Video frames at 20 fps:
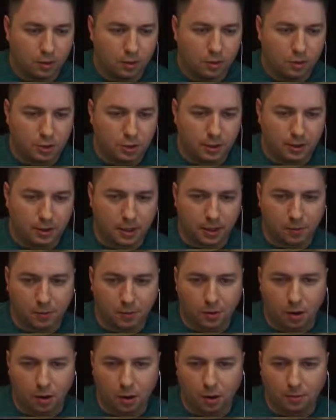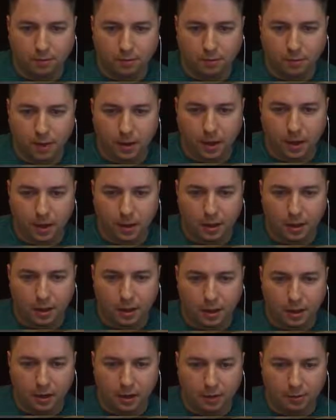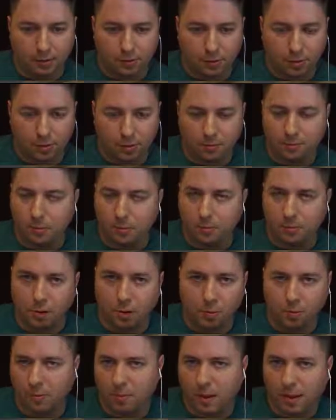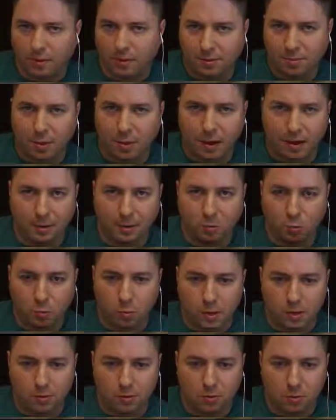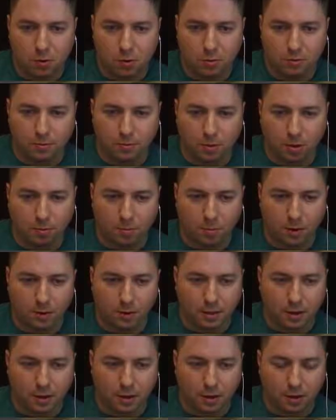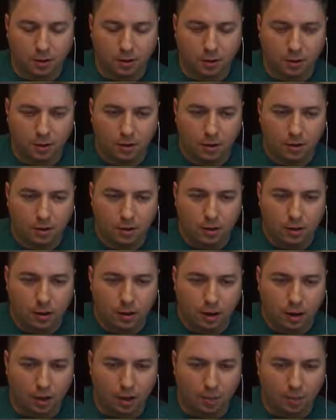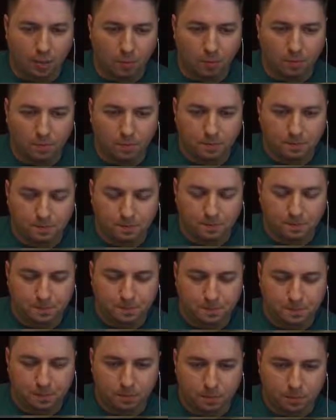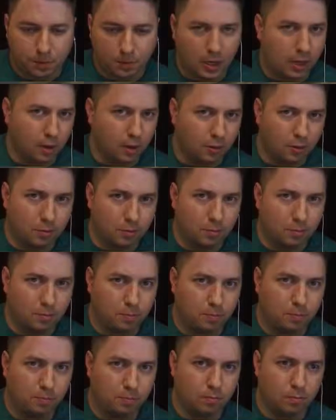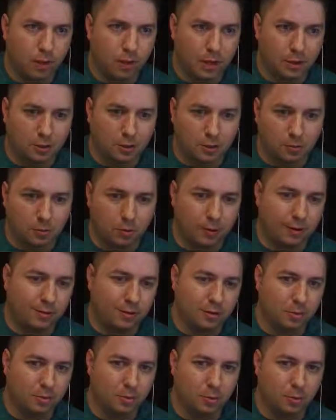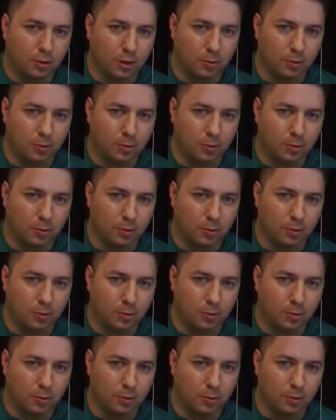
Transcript: Checked that one off, and then I started the food farm. That's my wheat growth farm right there. Yeah, it was actually really simple.